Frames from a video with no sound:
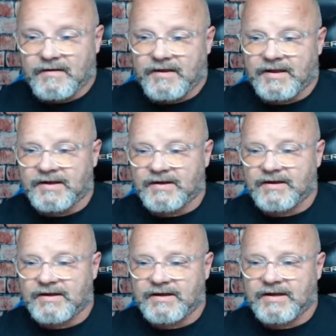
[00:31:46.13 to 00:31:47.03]

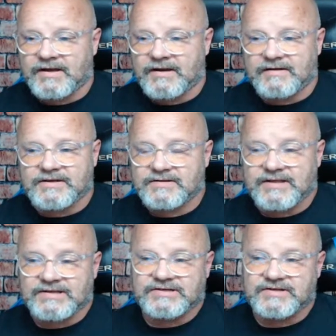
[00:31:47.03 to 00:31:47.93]
And
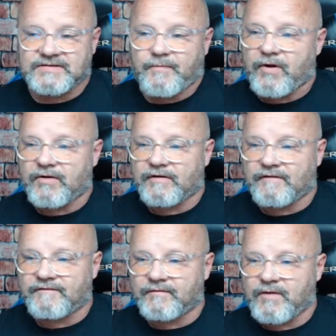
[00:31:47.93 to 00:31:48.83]
that's just a part
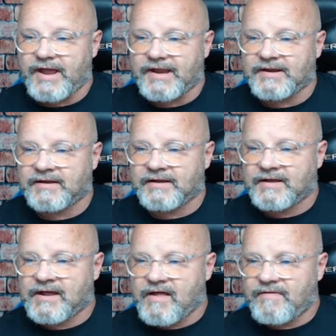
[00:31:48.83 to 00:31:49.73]
of the way
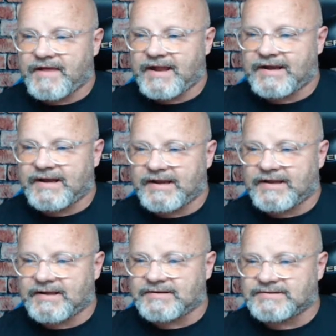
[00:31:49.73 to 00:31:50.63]
that it
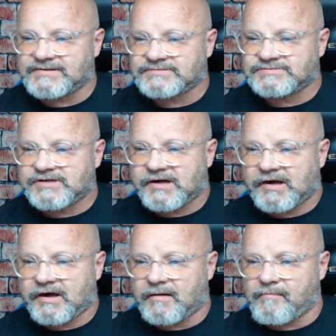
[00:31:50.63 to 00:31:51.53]
is.
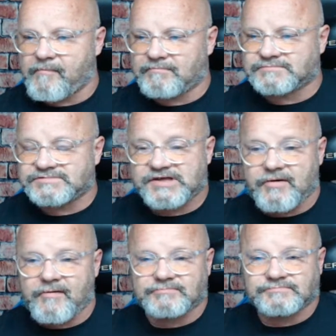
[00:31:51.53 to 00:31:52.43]

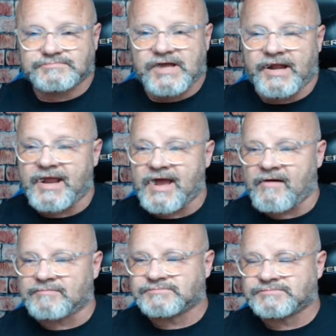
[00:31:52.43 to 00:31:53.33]
So
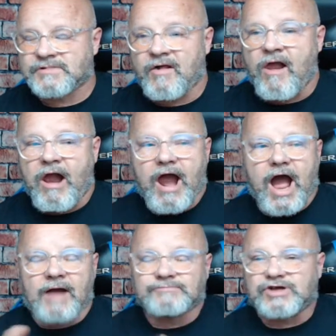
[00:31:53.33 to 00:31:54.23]
anyhow,
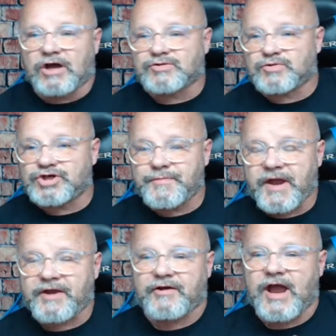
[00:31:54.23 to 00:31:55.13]
I'm Joshua
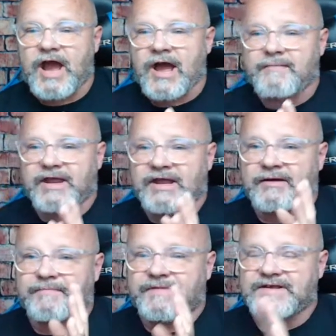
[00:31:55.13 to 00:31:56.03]
Shoemaker. I
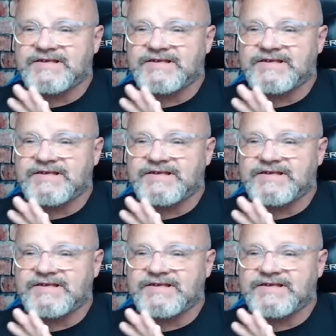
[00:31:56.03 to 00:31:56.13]
am